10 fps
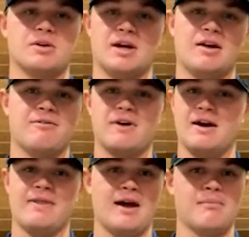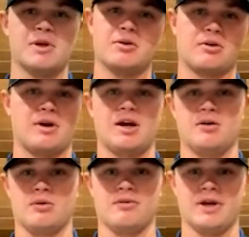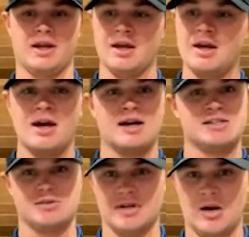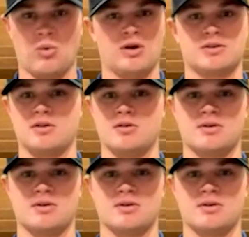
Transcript: You got to find that middle ground of like, I still got work to do.